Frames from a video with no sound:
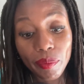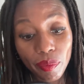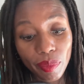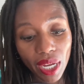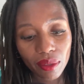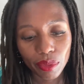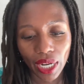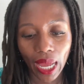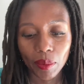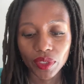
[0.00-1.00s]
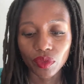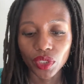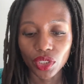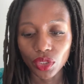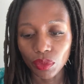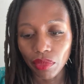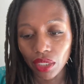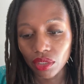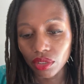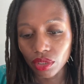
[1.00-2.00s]
But perhaps if we do
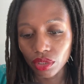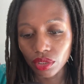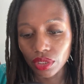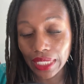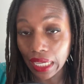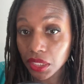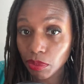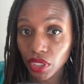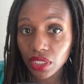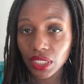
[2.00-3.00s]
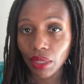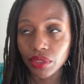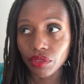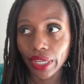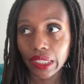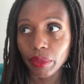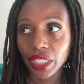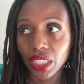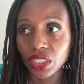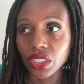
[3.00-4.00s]
medical textbooks, that was a
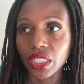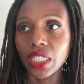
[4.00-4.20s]
recommendation,